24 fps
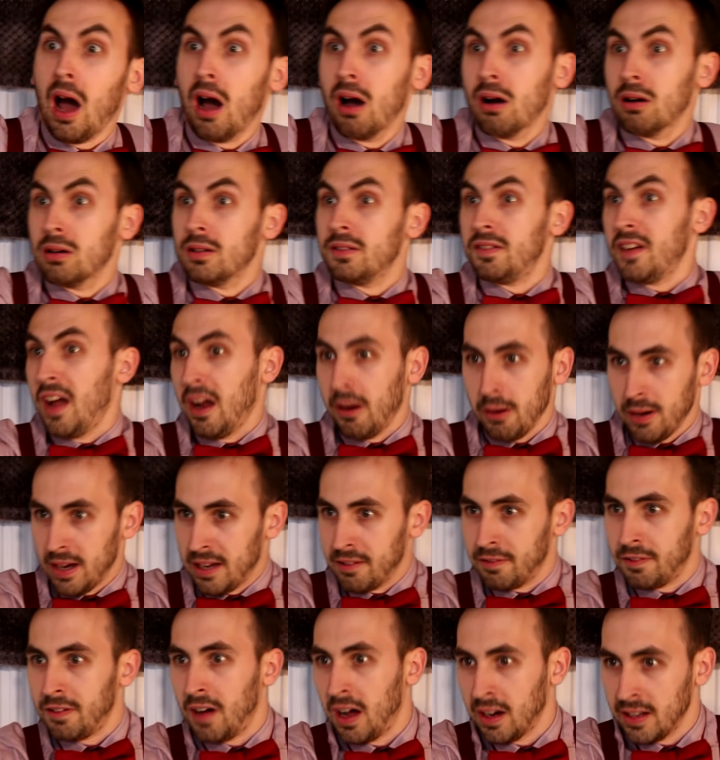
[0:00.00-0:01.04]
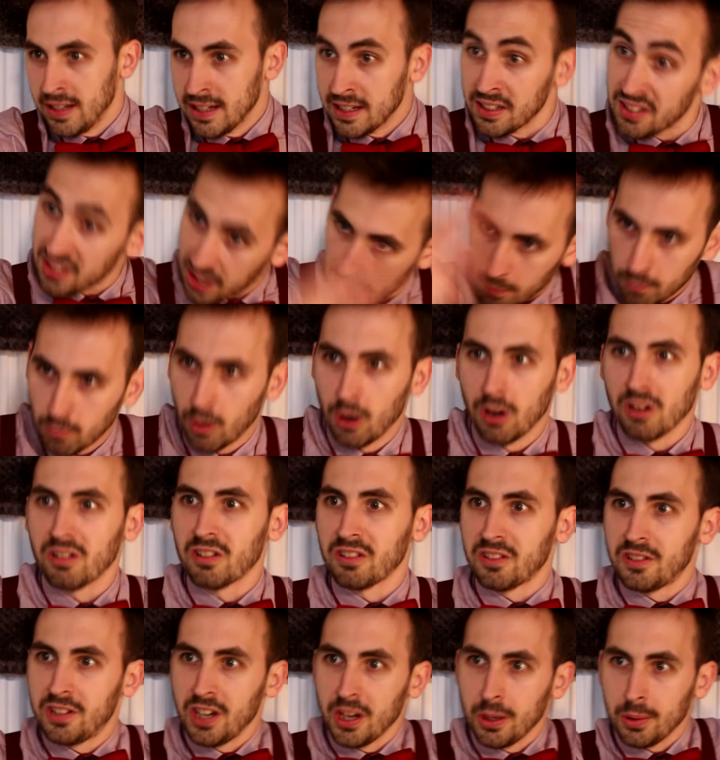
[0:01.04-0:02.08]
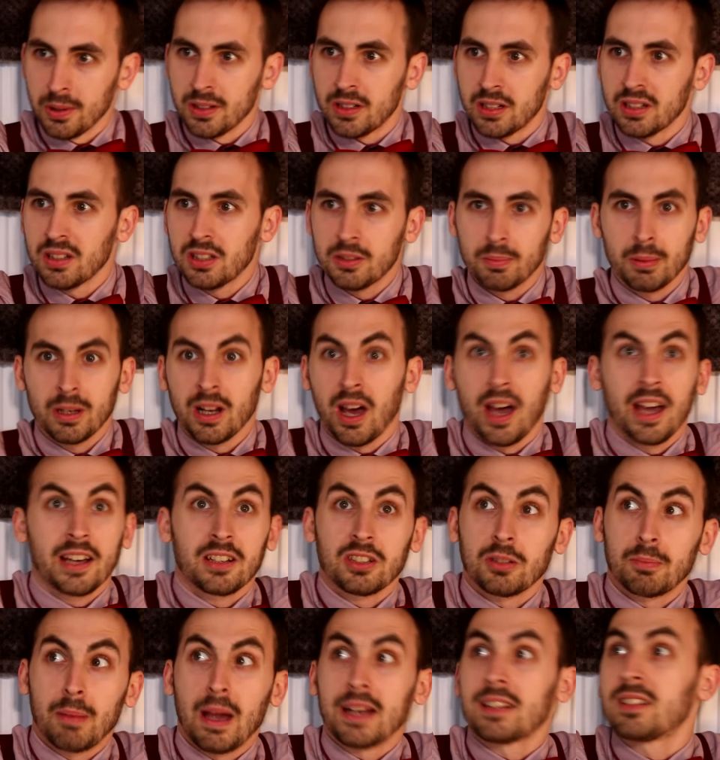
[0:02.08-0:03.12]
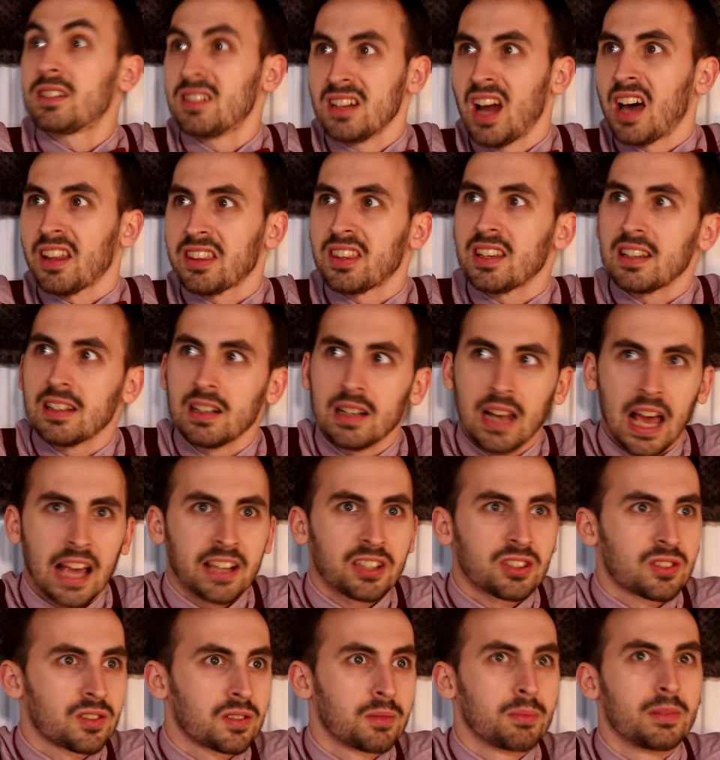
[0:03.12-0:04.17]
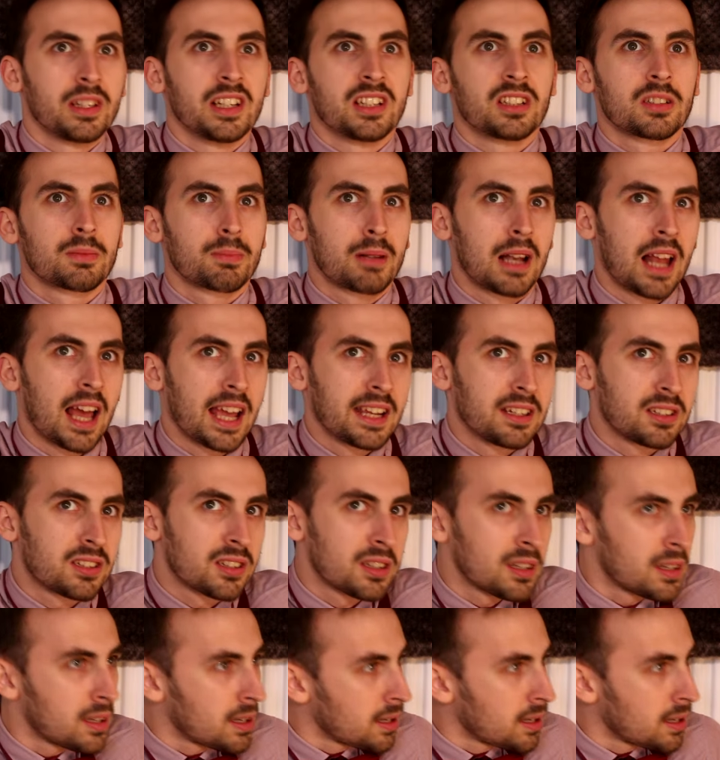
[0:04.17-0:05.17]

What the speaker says: Oh, very funny. Somewhat gratuitous, but I expect nothing less from this place.